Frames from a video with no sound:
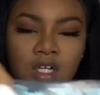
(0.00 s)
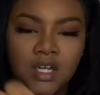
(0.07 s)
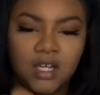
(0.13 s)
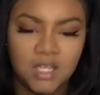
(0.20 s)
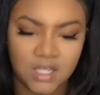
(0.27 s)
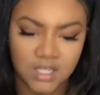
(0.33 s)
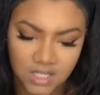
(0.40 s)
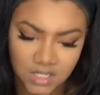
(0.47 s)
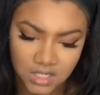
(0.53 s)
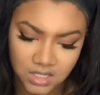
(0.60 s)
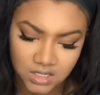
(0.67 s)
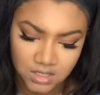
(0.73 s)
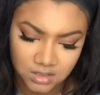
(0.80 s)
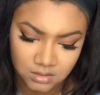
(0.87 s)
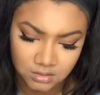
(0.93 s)
in,
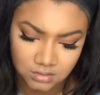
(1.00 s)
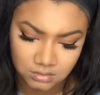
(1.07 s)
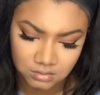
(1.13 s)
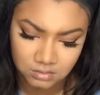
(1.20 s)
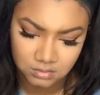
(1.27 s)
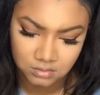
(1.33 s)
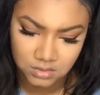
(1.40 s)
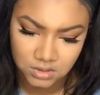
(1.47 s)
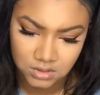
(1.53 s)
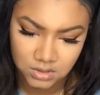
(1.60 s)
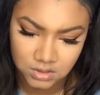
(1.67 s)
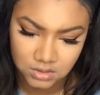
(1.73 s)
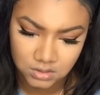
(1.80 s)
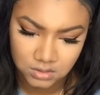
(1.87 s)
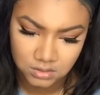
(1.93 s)
what is
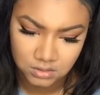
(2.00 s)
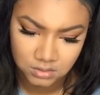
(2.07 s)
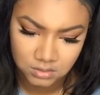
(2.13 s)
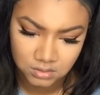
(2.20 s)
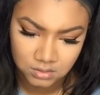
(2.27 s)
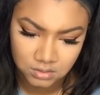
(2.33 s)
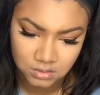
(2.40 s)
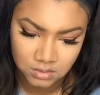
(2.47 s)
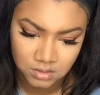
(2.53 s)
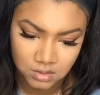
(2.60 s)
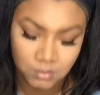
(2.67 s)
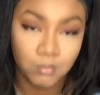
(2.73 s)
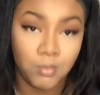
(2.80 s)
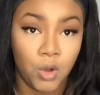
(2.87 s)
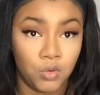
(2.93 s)
this?
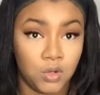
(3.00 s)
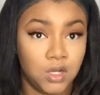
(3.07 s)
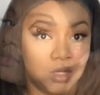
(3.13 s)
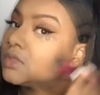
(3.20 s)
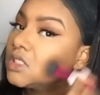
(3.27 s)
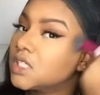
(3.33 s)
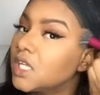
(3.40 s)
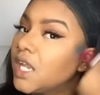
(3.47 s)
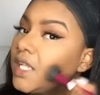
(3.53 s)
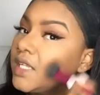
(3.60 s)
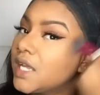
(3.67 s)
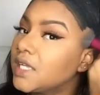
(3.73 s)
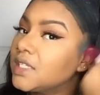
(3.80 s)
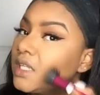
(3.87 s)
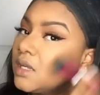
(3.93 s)
Mocha. And I take
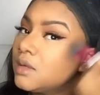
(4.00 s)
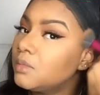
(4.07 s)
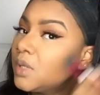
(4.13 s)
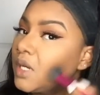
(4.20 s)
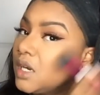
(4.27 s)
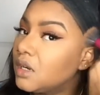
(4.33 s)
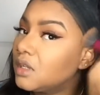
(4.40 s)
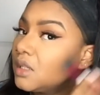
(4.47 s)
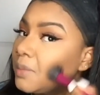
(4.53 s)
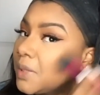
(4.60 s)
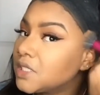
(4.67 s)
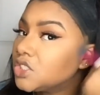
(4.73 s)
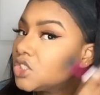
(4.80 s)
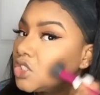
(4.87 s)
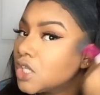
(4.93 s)
some, put it on the
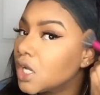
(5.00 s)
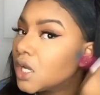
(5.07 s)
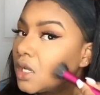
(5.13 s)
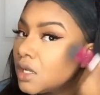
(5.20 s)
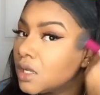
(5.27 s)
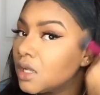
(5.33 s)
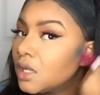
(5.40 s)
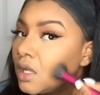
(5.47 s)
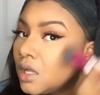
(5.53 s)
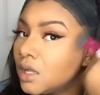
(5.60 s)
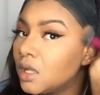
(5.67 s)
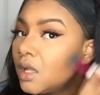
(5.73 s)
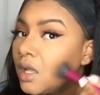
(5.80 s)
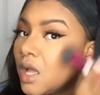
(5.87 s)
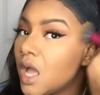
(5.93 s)
brush,
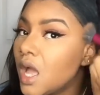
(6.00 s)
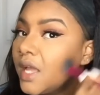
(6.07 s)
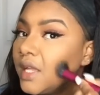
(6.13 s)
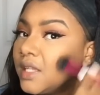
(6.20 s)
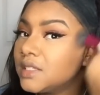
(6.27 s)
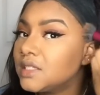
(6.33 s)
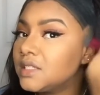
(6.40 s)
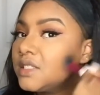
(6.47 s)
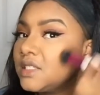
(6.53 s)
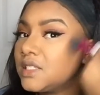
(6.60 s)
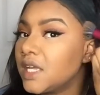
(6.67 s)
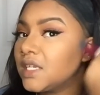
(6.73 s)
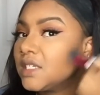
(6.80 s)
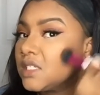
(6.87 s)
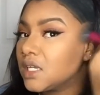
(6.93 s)
and set
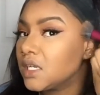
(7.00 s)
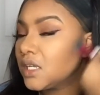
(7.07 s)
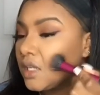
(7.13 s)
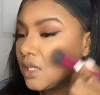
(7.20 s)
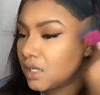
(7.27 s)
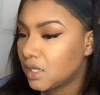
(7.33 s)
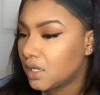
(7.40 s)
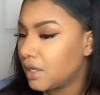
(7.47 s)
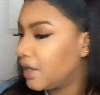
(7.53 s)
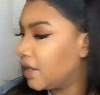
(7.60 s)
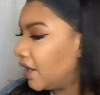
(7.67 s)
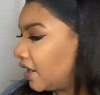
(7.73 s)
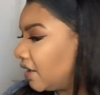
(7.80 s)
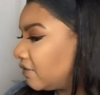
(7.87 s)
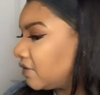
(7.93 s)

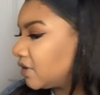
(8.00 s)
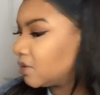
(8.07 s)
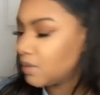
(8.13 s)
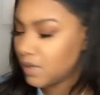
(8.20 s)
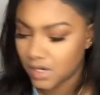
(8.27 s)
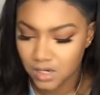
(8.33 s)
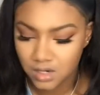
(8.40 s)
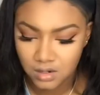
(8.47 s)
everywhere